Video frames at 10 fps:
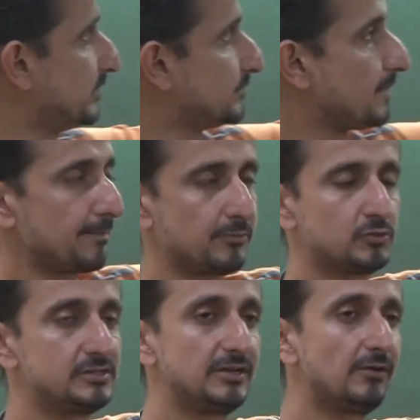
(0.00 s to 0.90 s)
which map
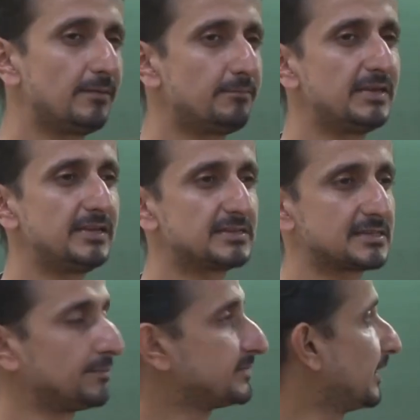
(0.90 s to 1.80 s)
to 0 and B is
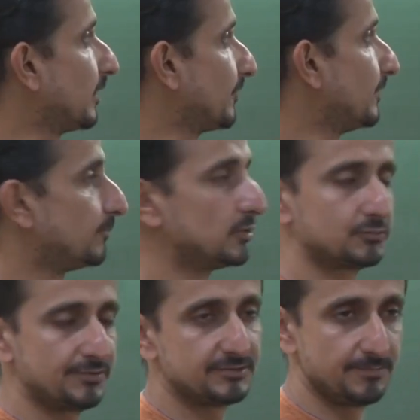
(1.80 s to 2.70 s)
some set of
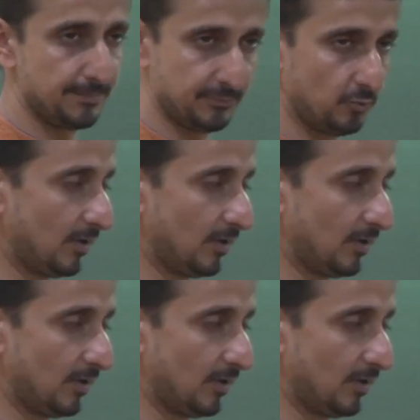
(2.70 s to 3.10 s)
inputs which map to